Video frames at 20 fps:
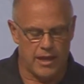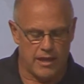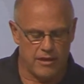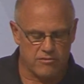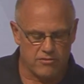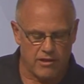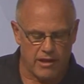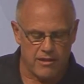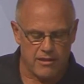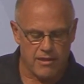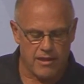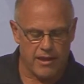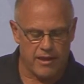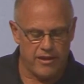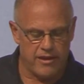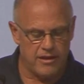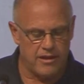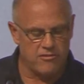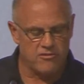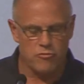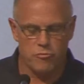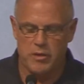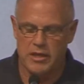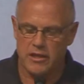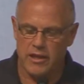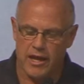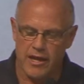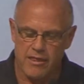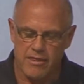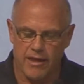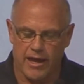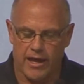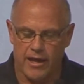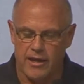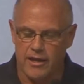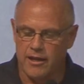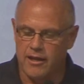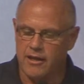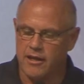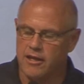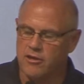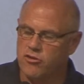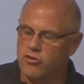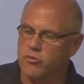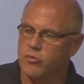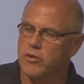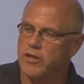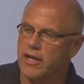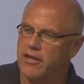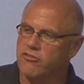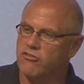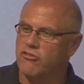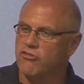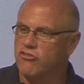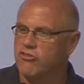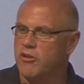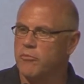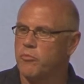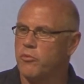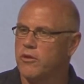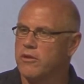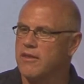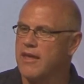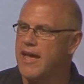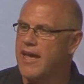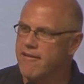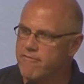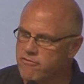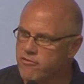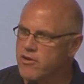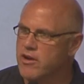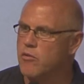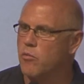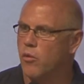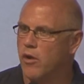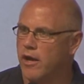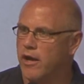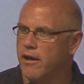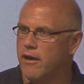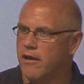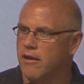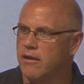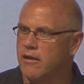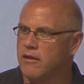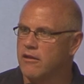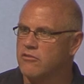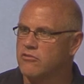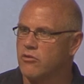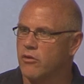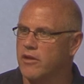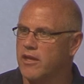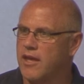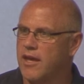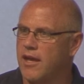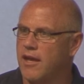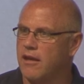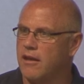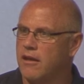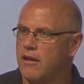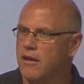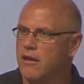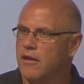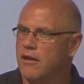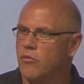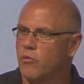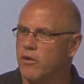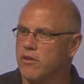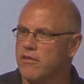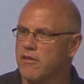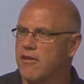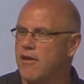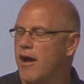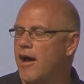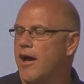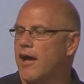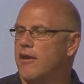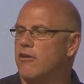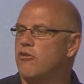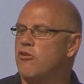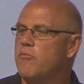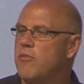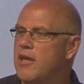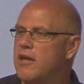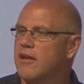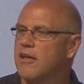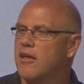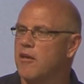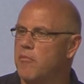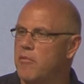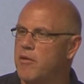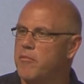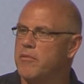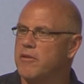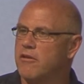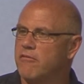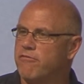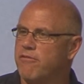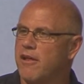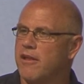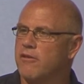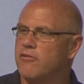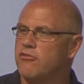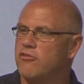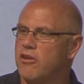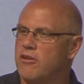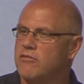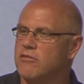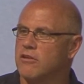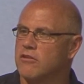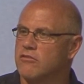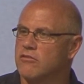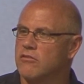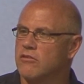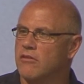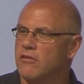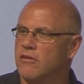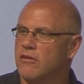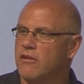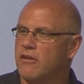And it's like it needs to be like that in your relationship with everyone. So again, with God, you made a commitment to follow Jesus.